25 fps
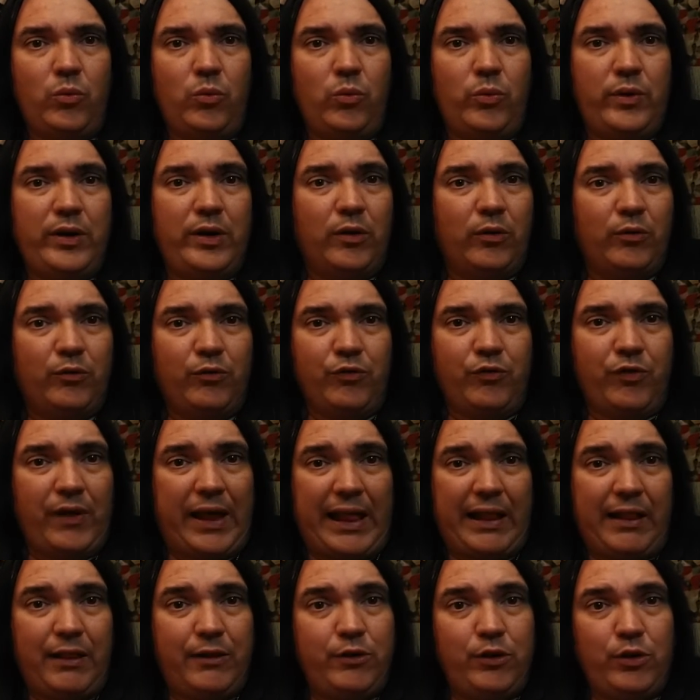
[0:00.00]
We don't
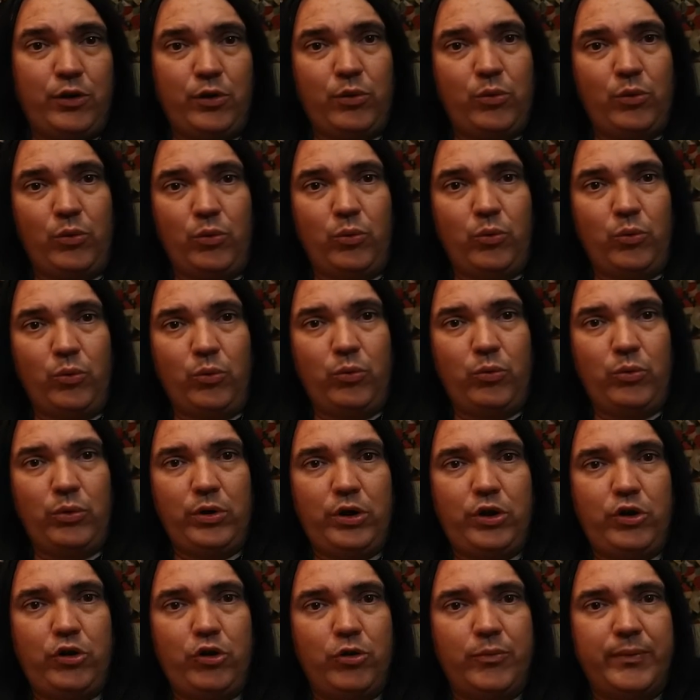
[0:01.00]

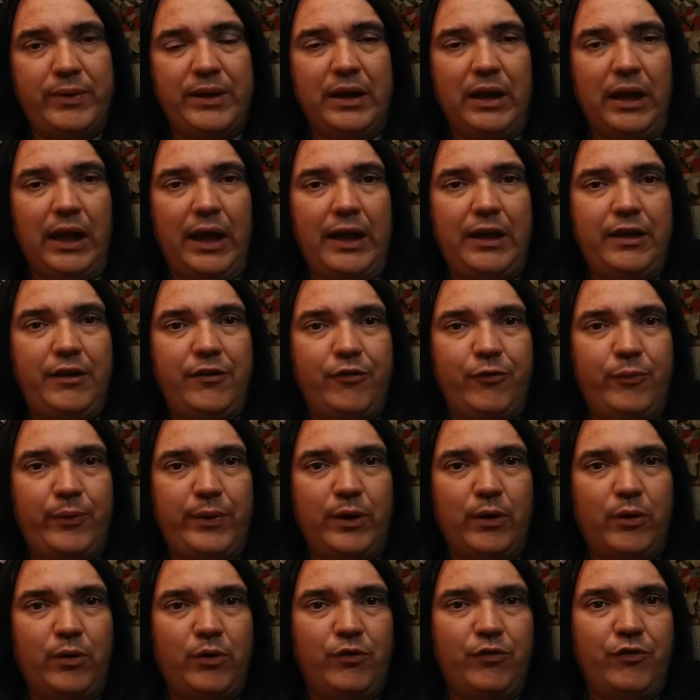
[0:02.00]
value human life.
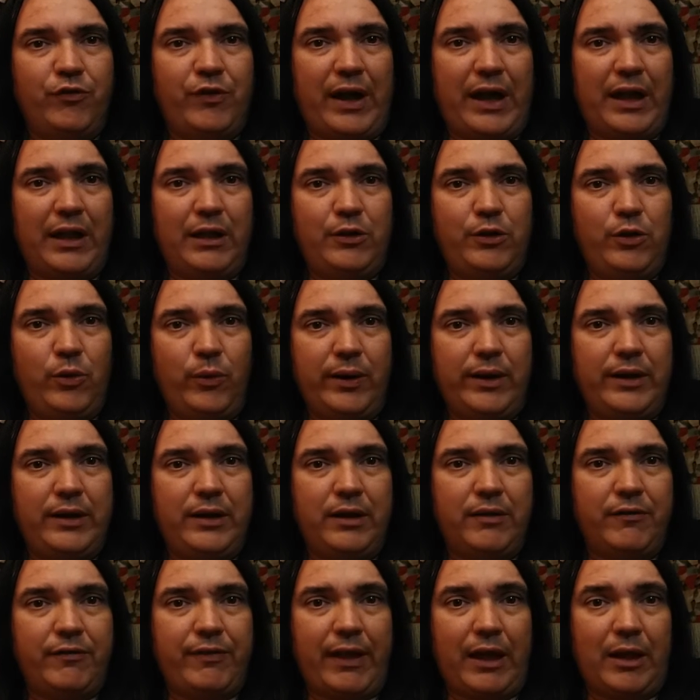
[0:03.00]
We don't value
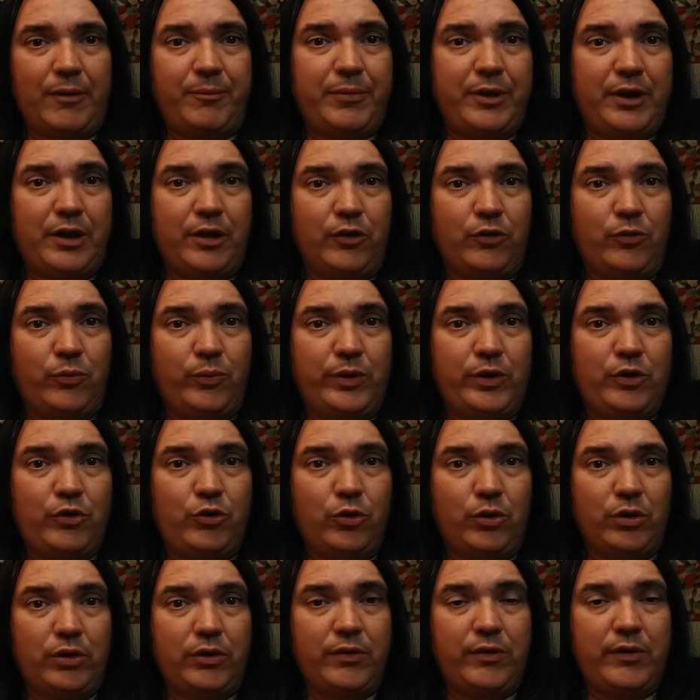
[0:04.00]
any of that because we
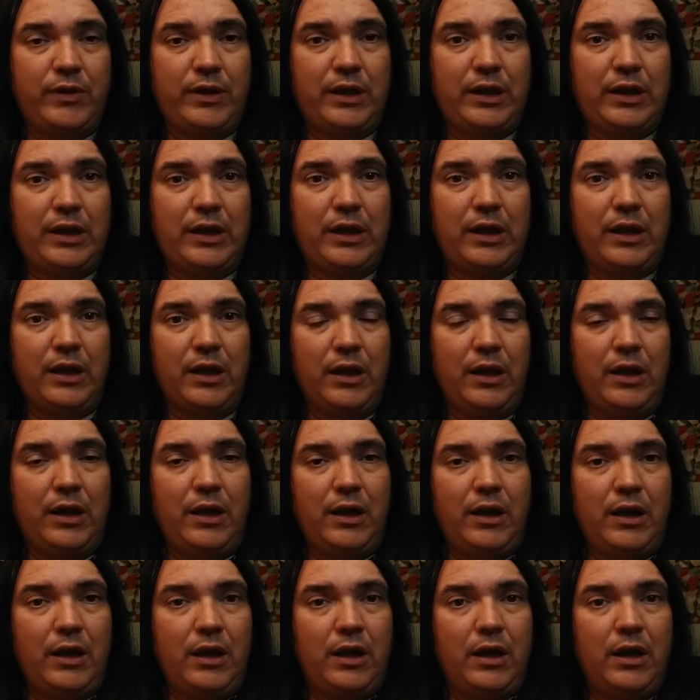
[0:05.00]
took the
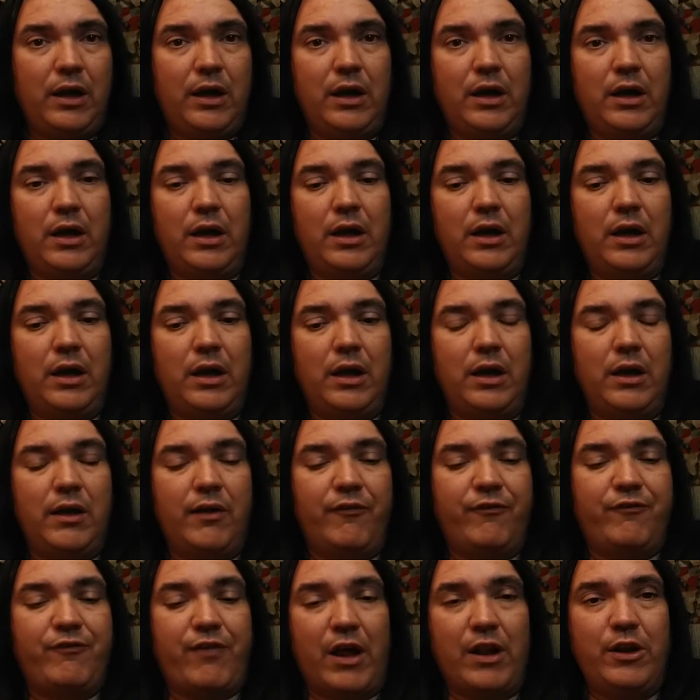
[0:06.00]

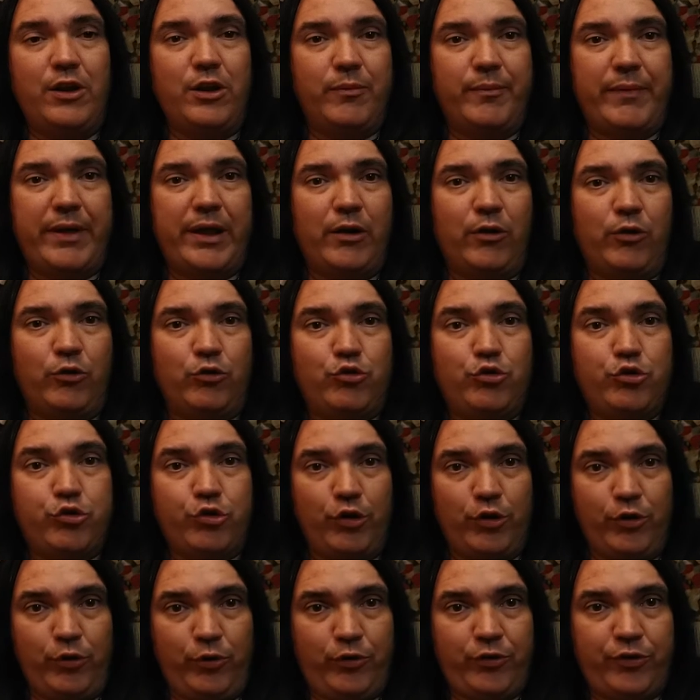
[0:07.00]
fundamental
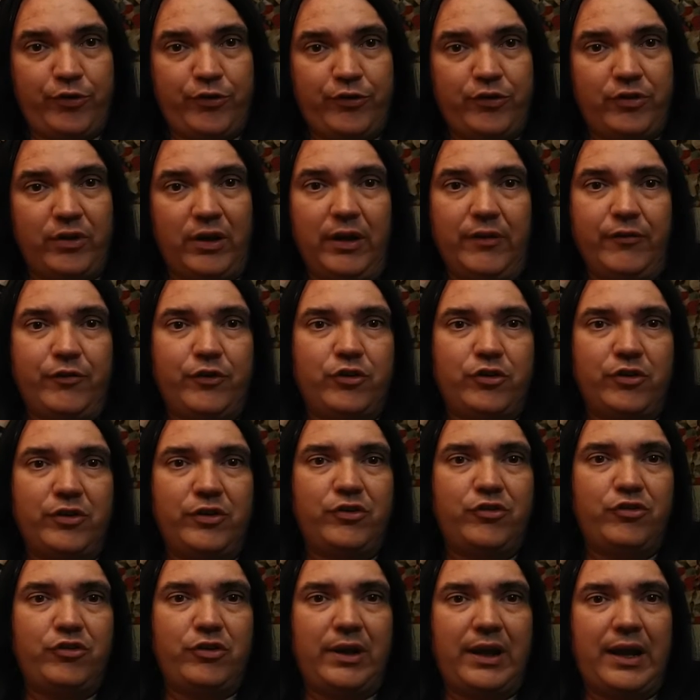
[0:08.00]
truths of
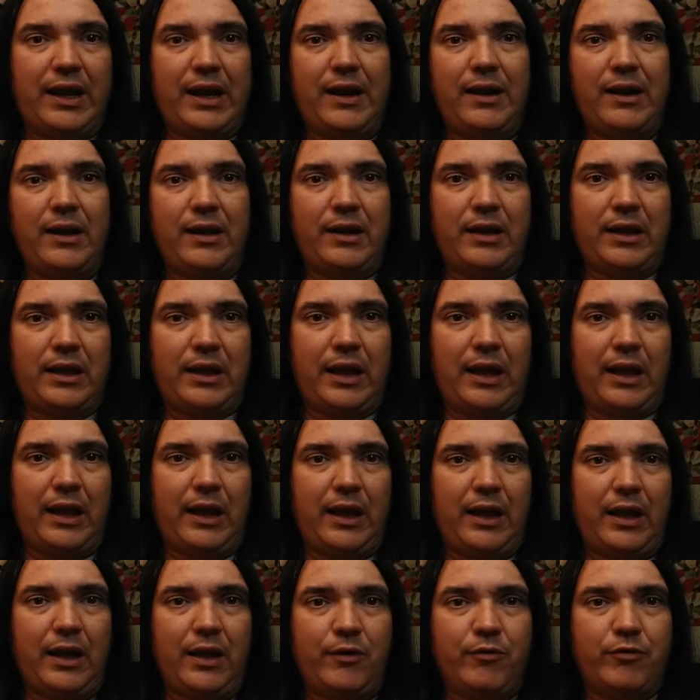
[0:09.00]
Christianity
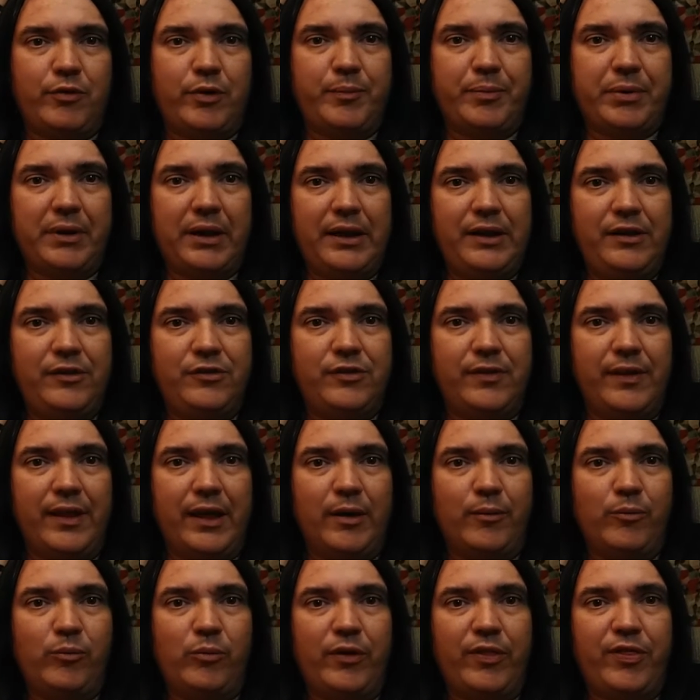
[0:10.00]
and replaced
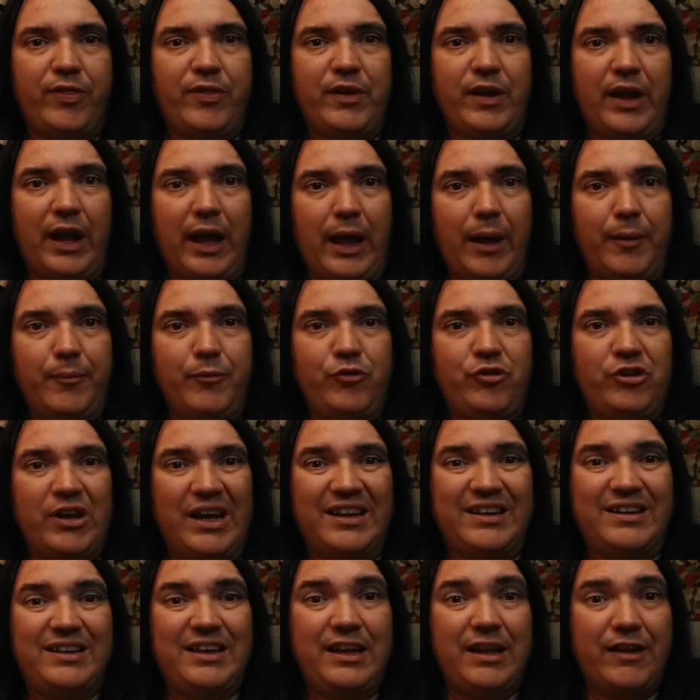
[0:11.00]
them with the
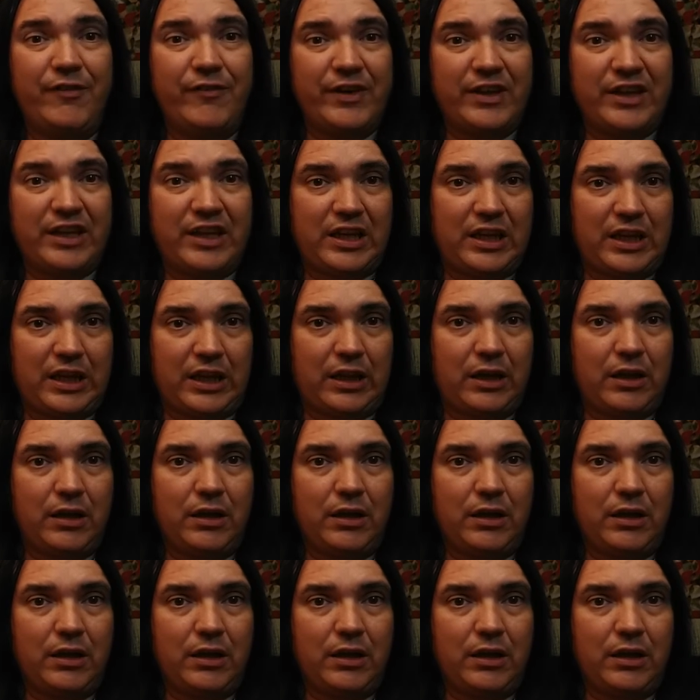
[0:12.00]
objectivity